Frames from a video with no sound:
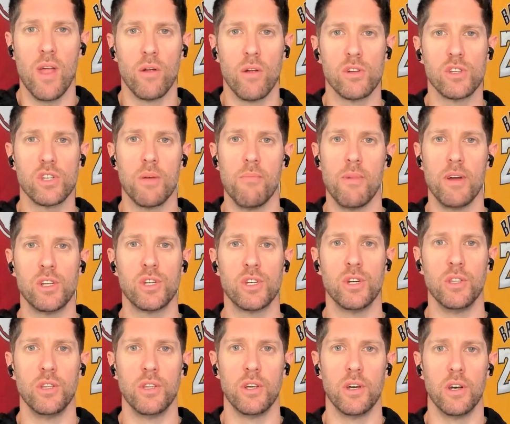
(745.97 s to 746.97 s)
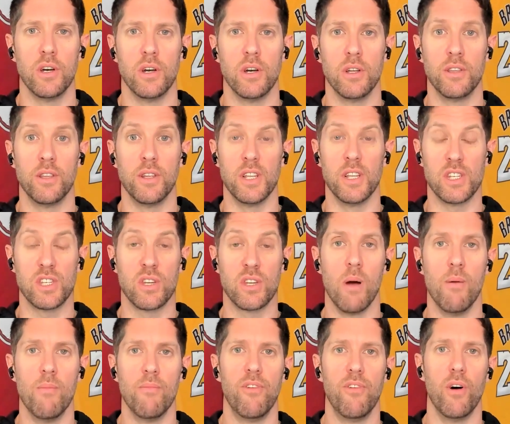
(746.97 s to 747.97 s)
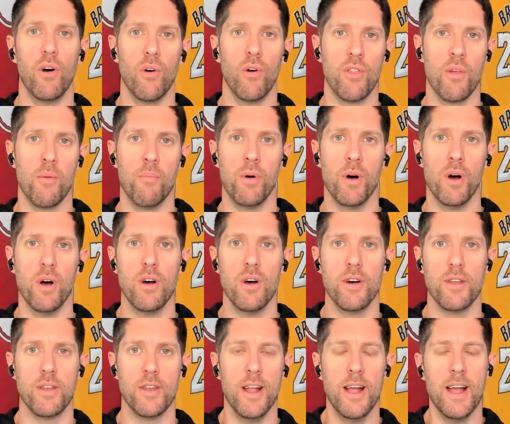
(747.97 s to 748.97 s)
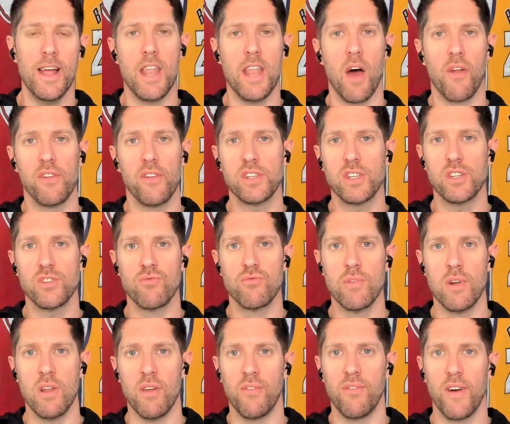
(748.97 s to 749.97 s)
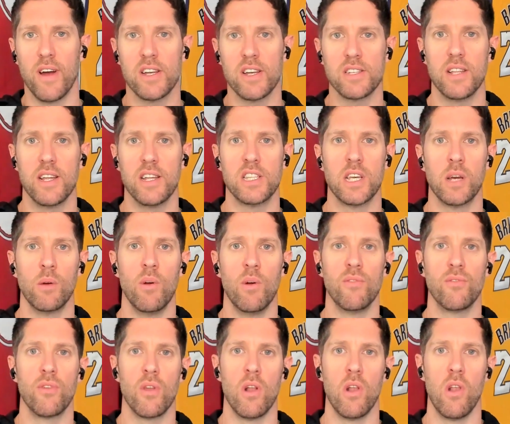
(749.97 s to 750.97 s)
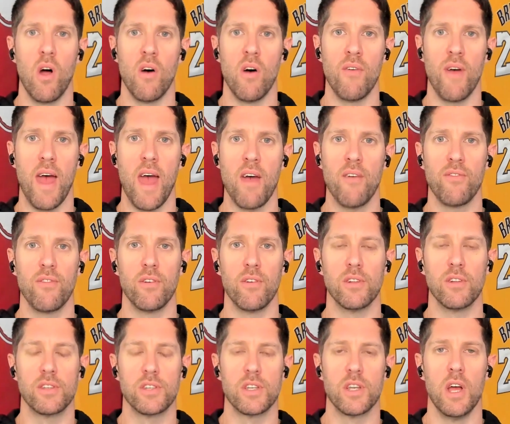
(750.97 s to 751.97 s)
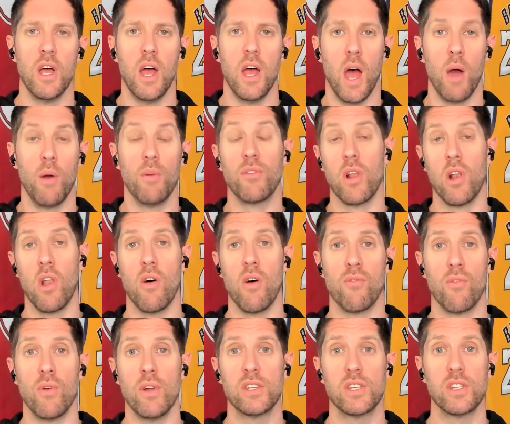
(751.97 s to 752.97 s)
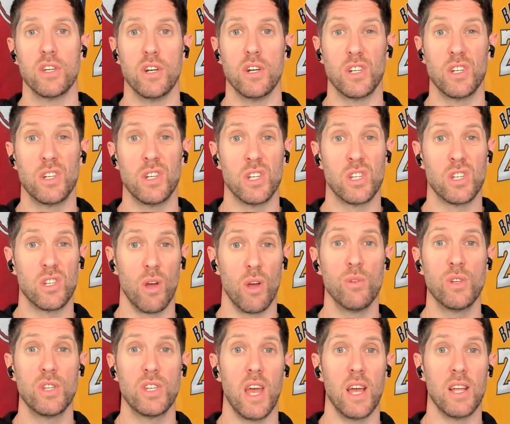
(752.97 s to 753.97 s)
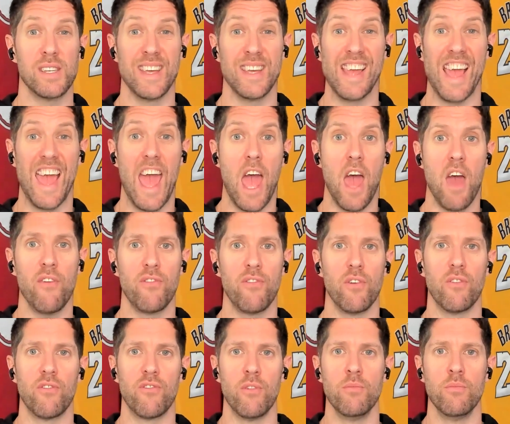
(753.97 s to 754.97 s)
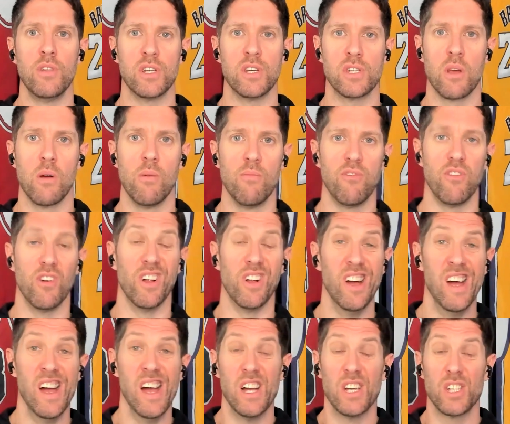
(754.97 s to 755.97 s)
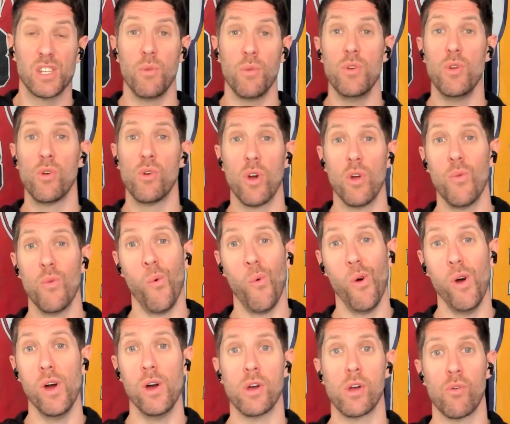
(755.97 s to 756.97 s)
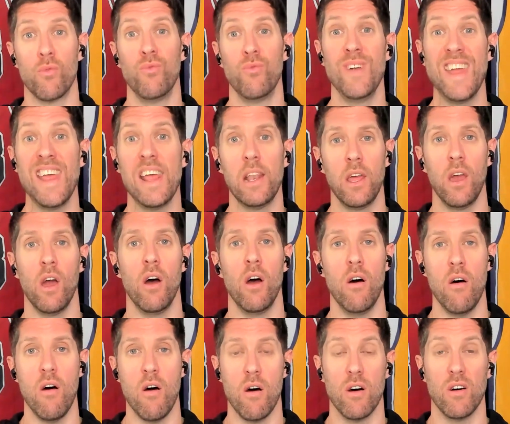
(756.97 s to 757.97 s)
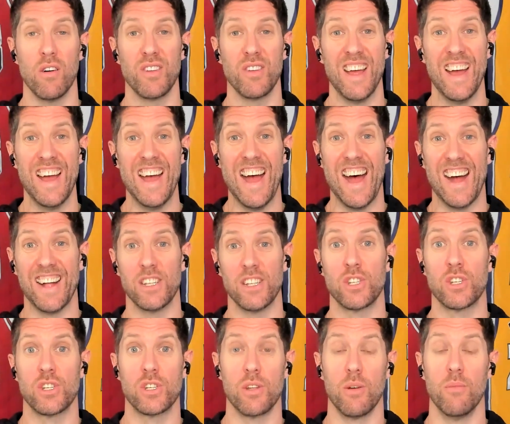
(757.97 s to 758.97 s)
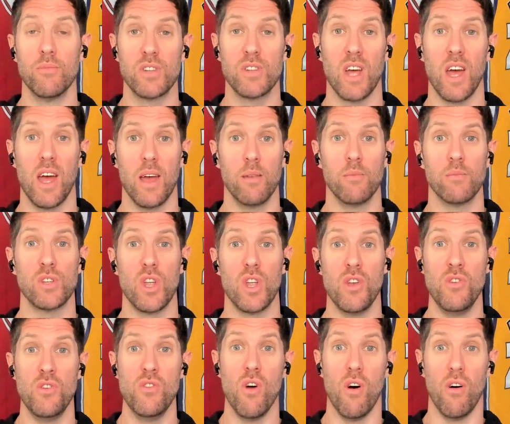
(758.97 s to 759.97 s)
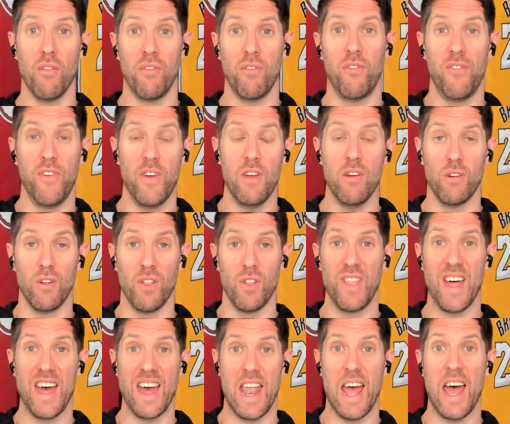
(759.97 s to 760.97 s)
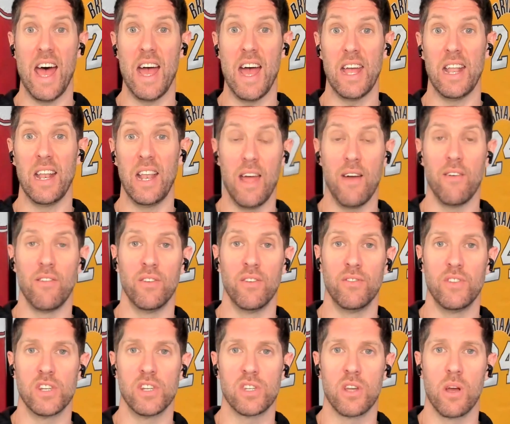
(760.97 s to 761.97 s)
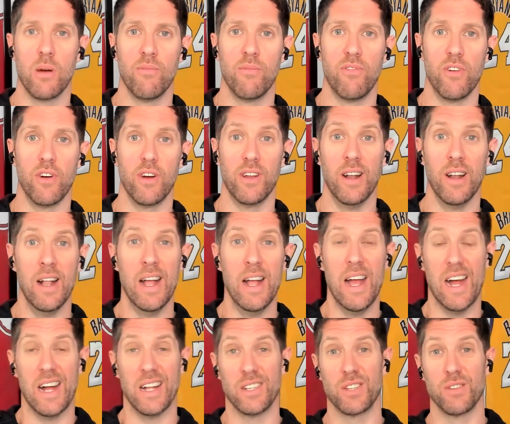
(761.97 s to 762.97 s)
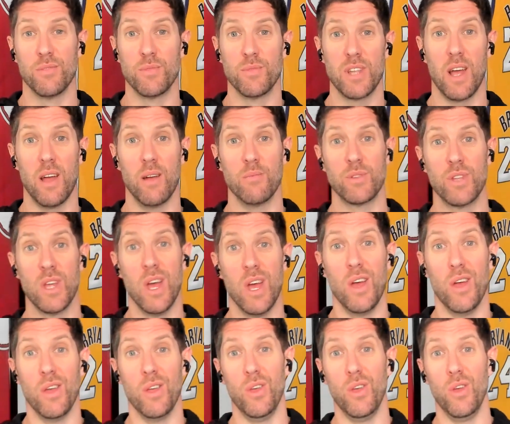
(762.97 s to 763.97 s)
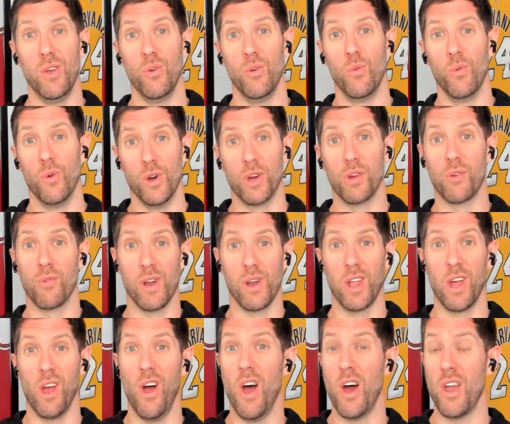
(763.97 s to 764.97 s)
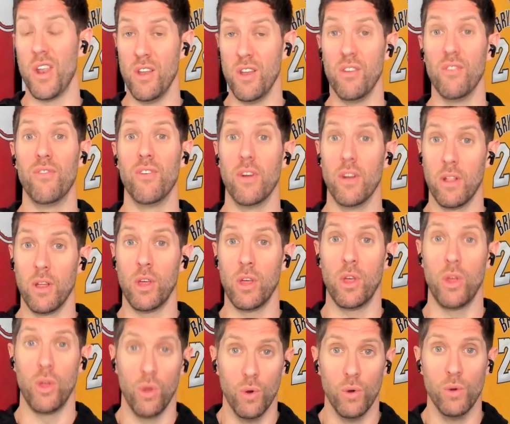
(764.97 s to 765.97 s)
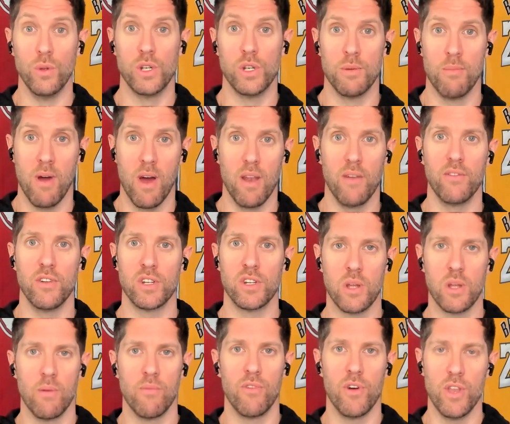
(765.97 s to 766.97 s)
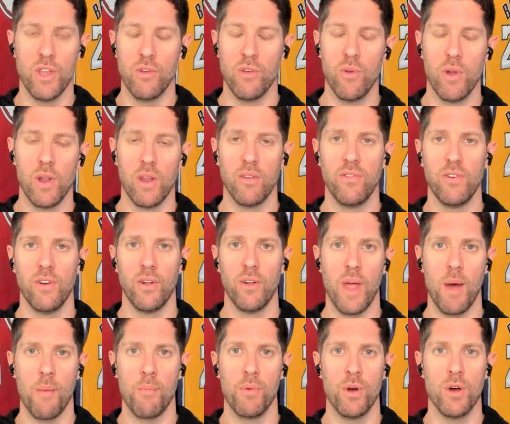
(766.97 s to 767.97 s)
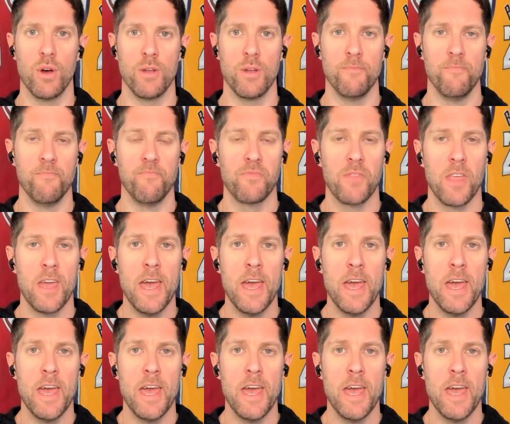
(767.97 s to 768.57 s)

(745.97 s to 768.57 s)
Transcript: You then also mentioned the the discomfort or the burn. Now this is really fascinating. We've done a lot of effort. I've uh, done a lot of research dissociating effort from discomfort. So you can work really hard and sometimes not feel that high level of discomfort, and sometimes you work really hard and you feel a huge amount of discomfort and you really feel that burn.